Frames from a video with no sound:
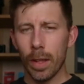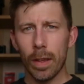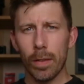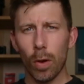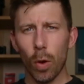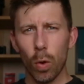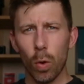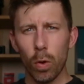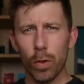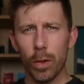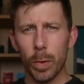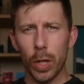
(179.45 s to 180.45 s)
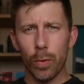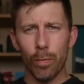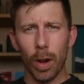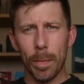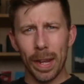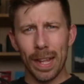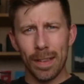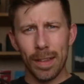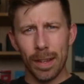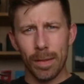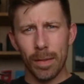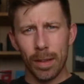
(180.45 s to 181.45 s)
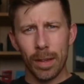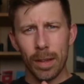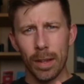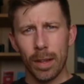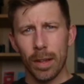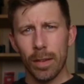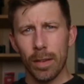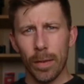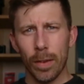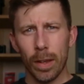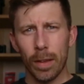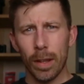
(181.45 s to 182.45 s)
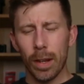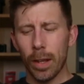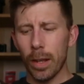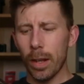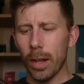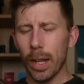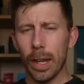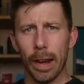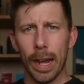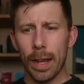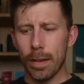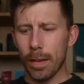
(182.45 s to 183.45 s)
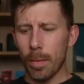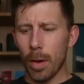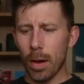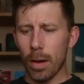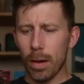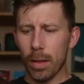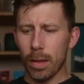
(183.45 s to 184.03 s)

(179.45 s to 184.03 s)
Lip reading: It's a lot coarser when you rub against it, so if you like your ASMR,